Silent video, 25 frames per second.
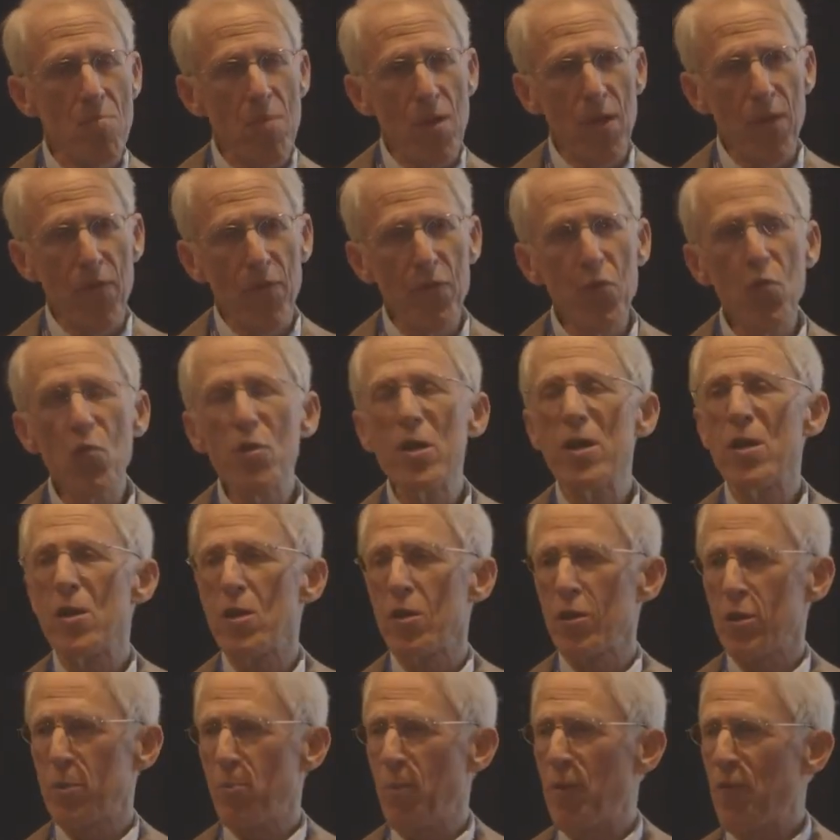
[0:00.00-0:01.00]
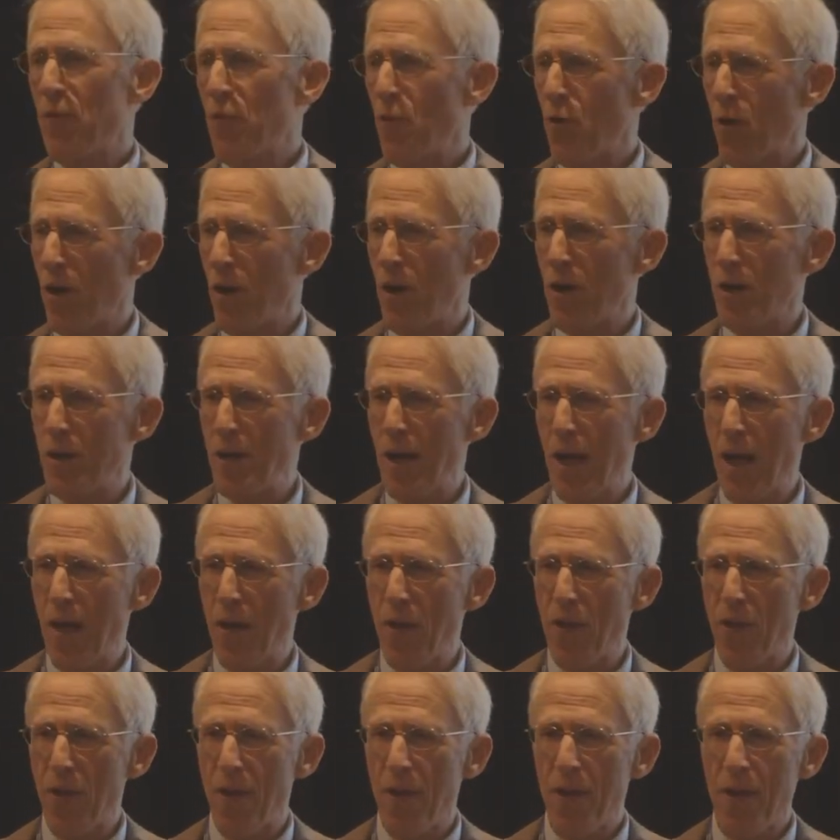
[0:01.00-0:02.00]
a few years before her
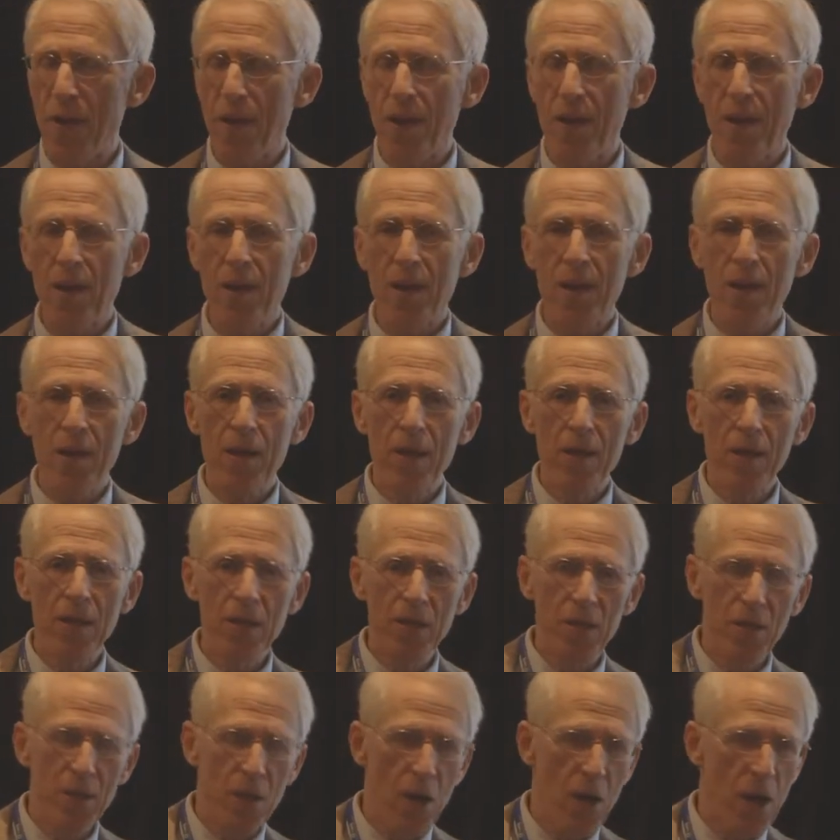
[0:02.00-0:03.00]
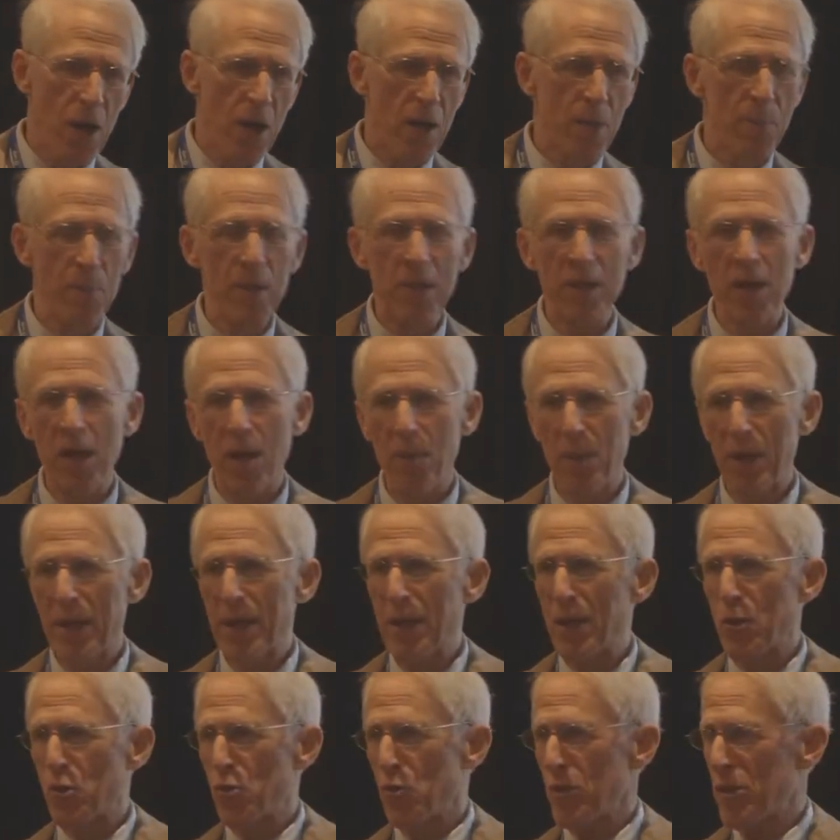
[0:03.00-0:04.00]
death, he started becoming
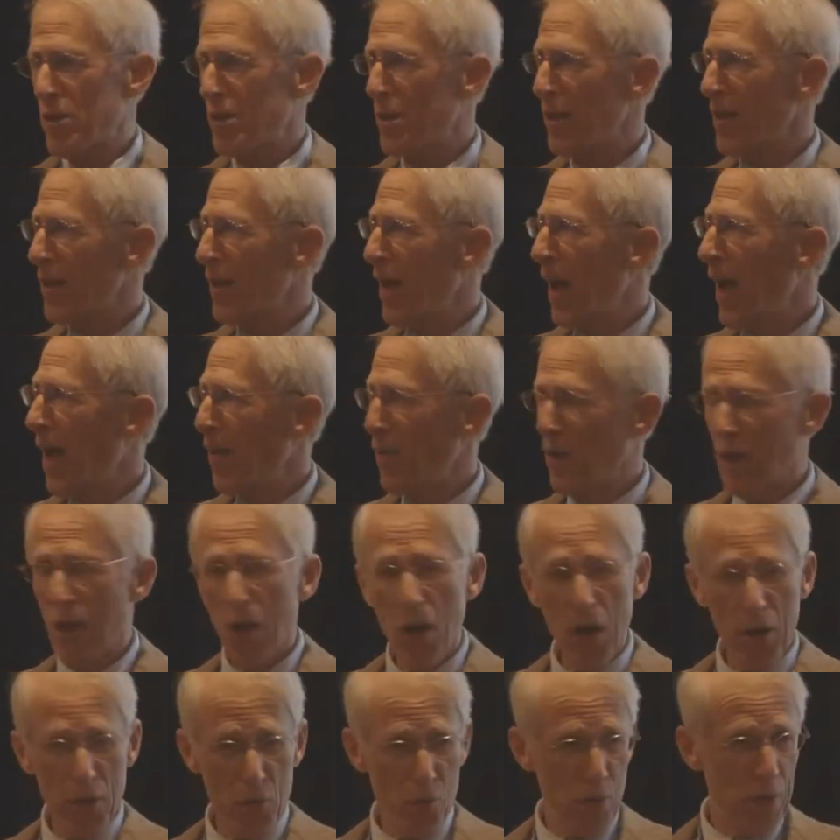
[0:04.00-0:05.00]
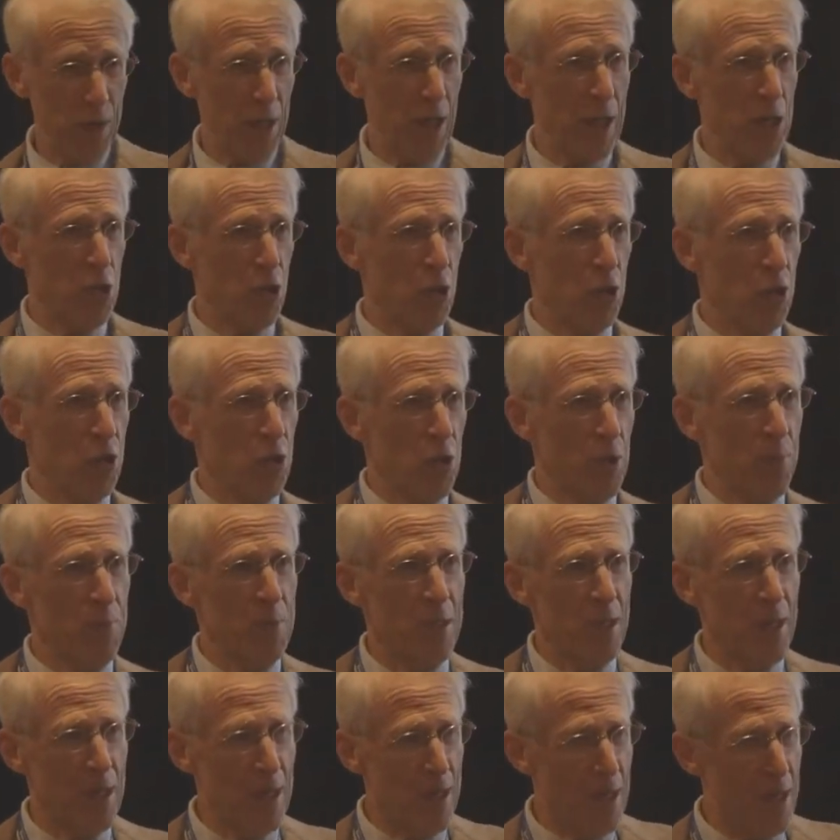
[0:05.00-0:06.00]
interested in having other relationships
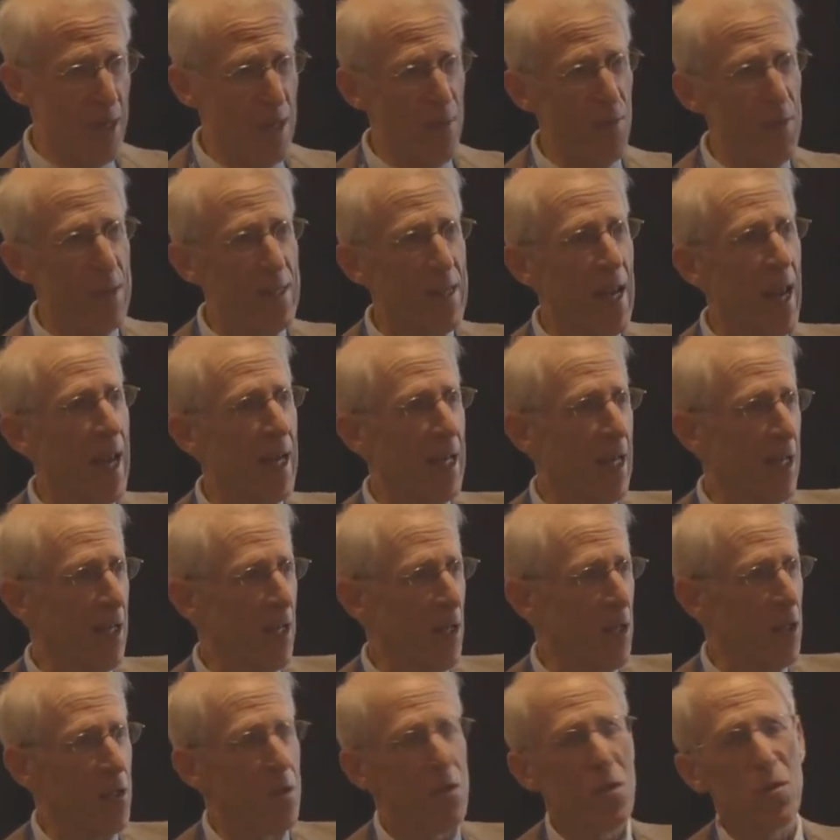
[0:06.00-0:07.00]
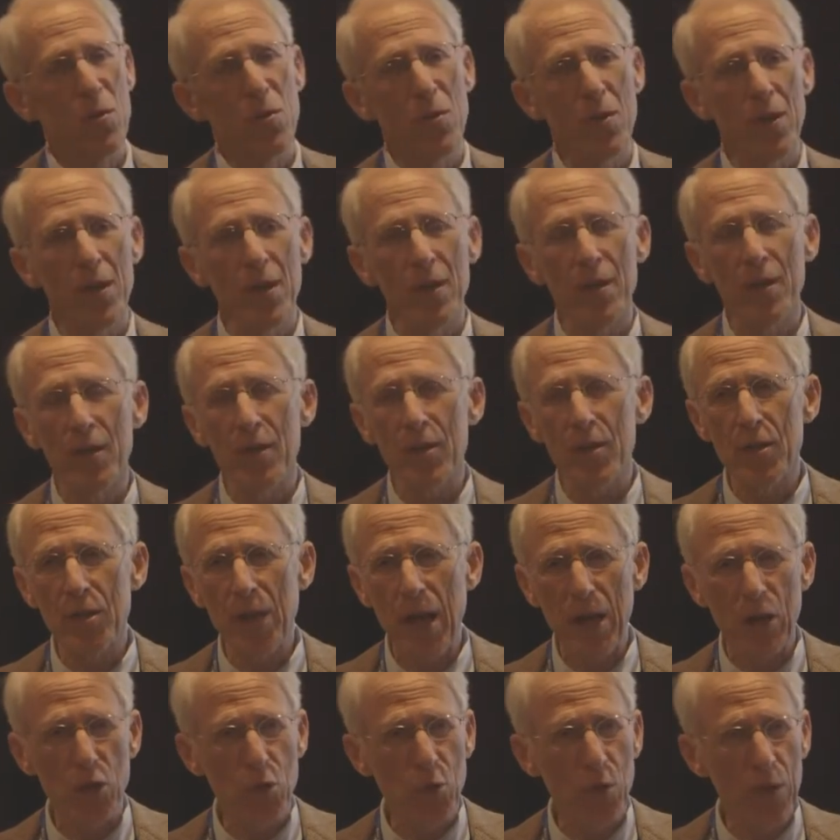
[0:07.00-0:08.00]
and even taking it to the
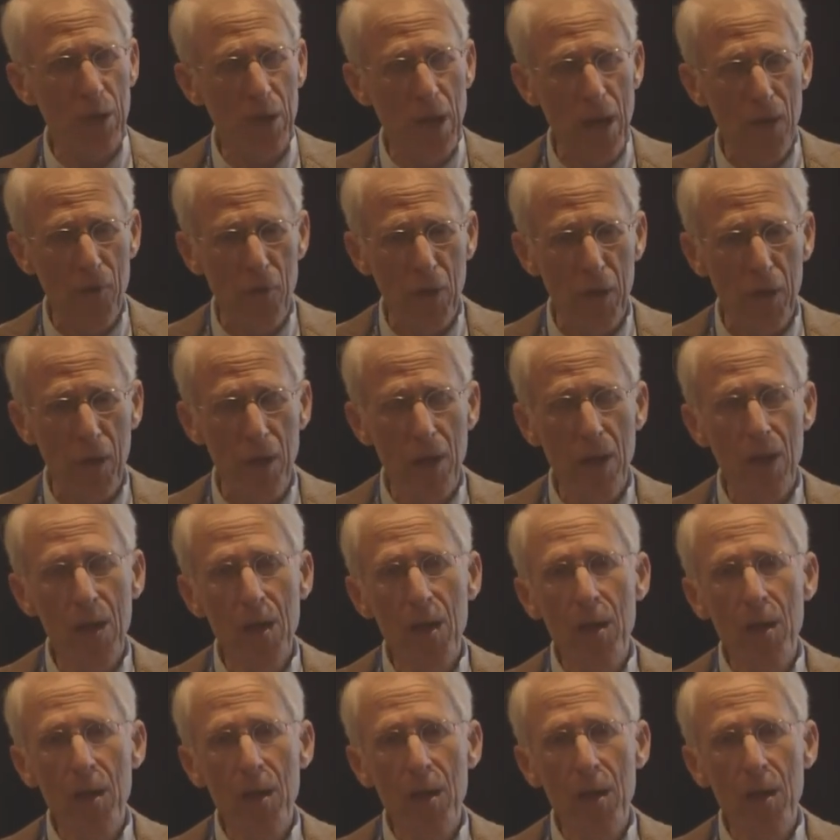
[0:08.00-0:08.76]
sexual level.